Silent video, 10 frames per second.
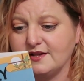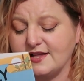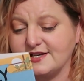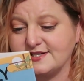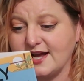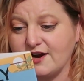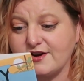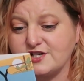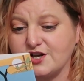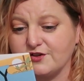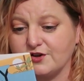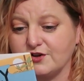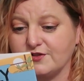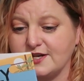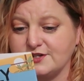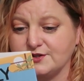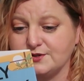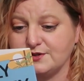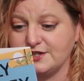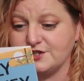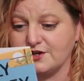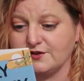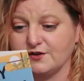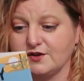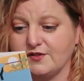They desire each other, they delude each other,